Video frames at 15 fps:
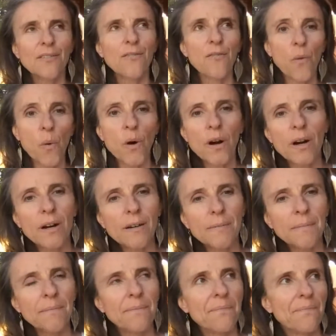
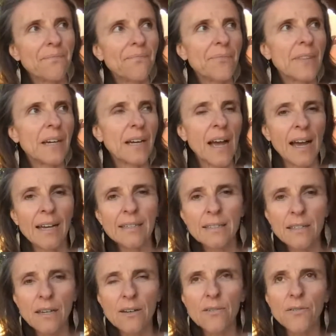for the
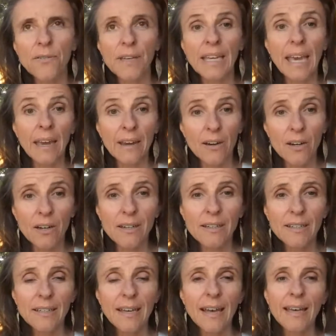kind of
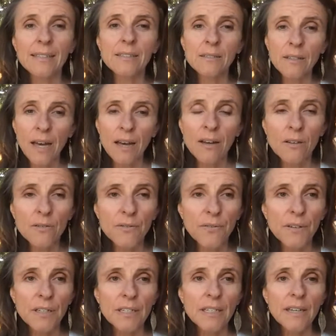care and love
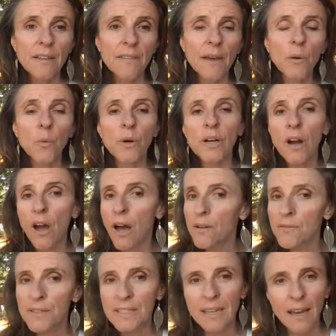that we're
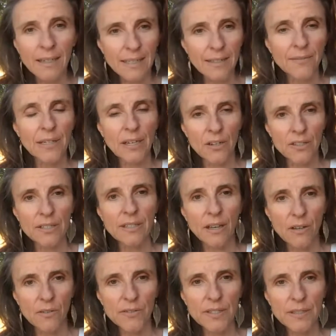often not giving
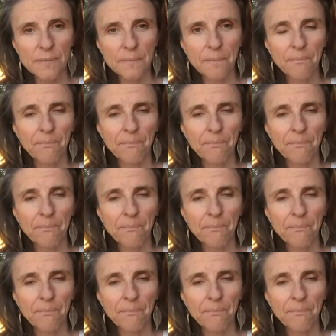ourselves.